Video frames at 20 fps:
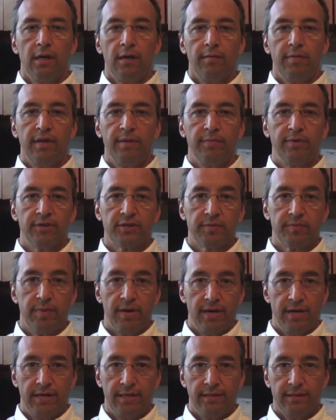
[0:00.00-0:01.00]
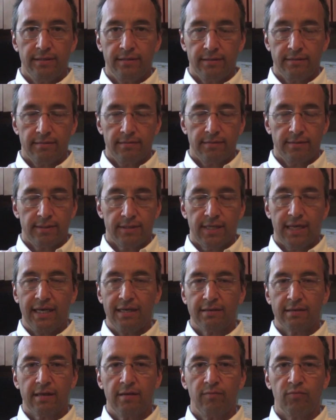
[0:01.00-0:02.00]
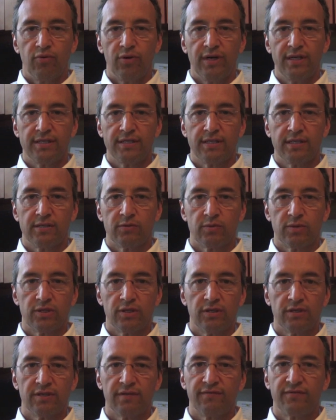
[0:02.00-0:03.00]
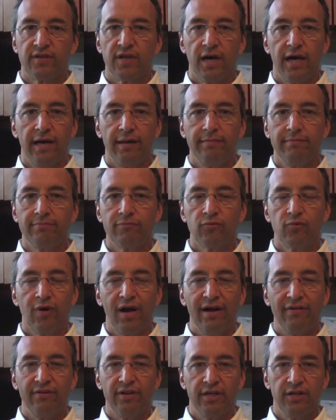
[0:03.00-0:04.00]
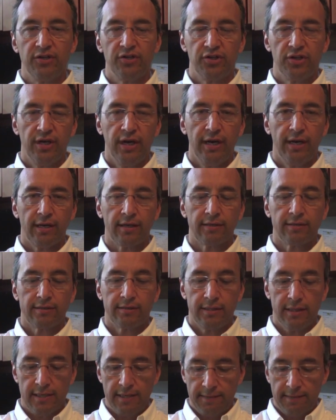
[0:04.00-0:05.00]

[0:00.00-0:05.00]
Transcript: people's spines get compressed as a result of time, gravity, and genetics.